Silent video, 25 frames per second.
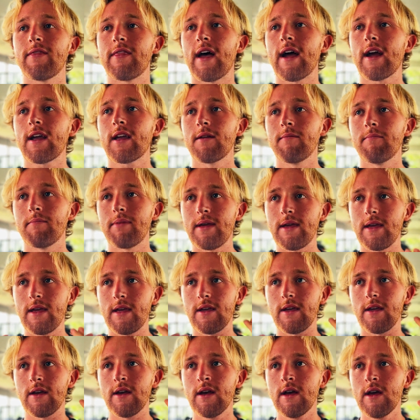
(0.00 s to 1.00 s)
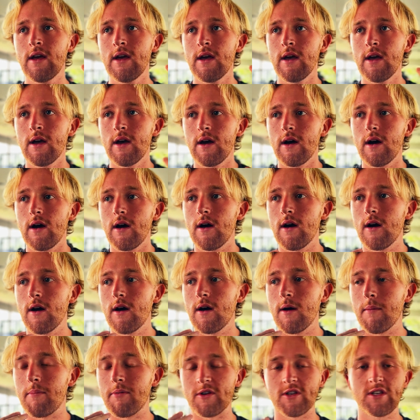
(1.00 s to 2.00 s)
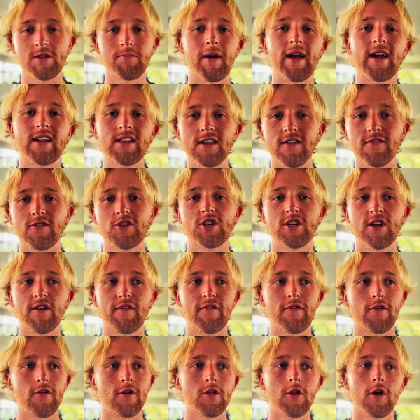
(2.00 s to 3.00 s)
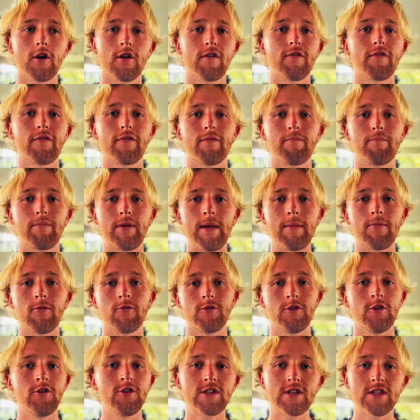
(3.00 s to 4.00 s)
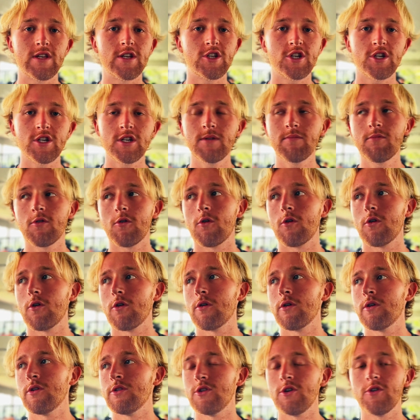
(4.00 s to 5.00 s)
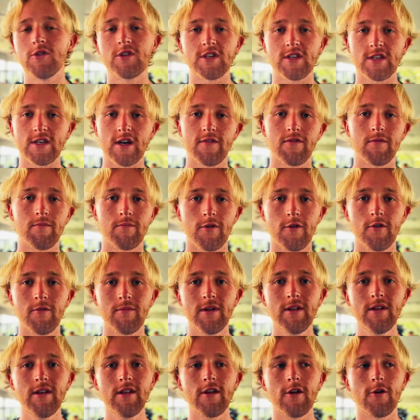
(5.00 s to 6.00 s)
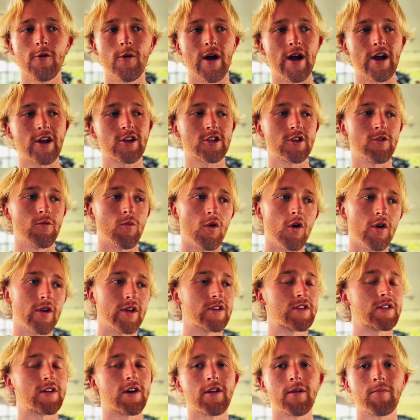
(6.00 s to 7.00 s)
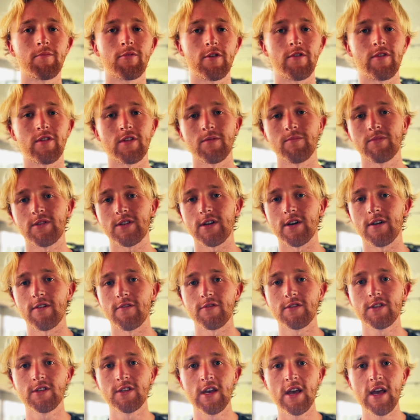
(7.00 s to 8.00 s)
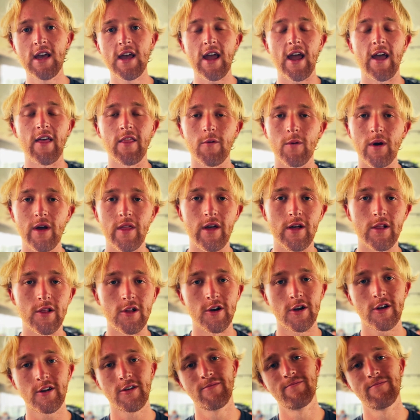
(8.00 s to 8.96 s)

that can be a perspective shift for a lot of people new to the gym or new to self-improvement who actually want to start improving themselves and the way they look.